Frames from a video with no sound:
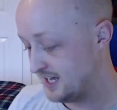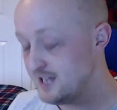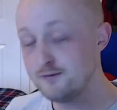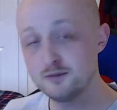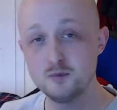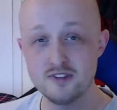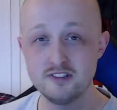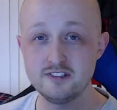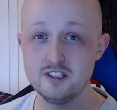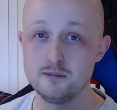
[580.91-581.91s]
even with
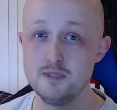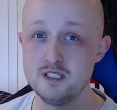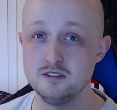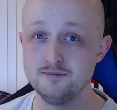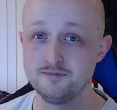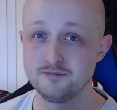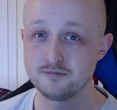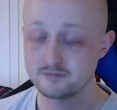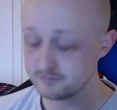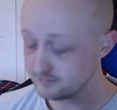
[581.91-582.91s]
the 6mm,
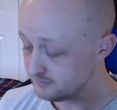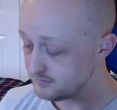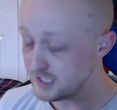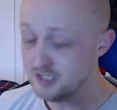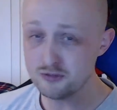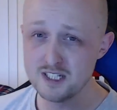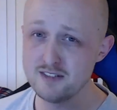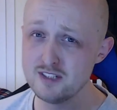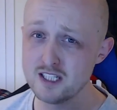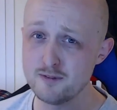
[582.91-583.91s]
it's
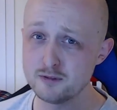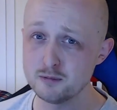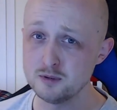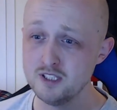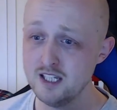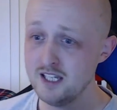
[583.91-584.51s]
really, really comfortable.